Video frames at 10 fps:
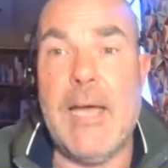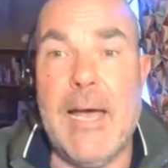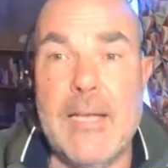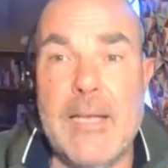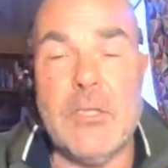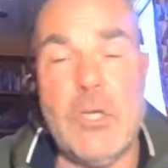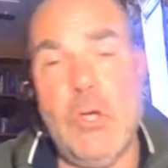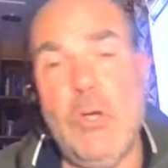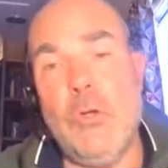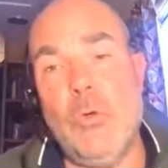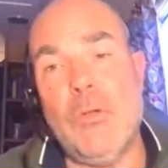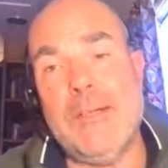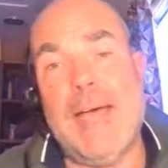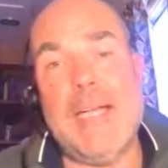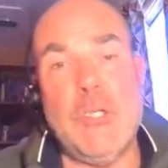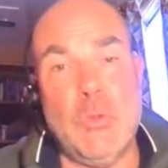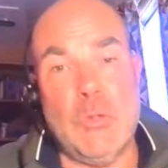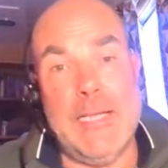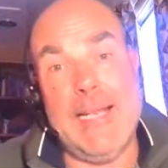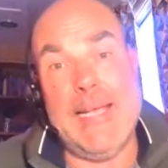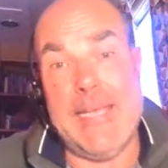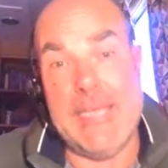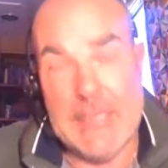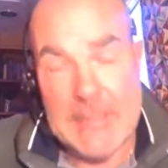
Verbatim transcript: and Colonel Daniel Lee.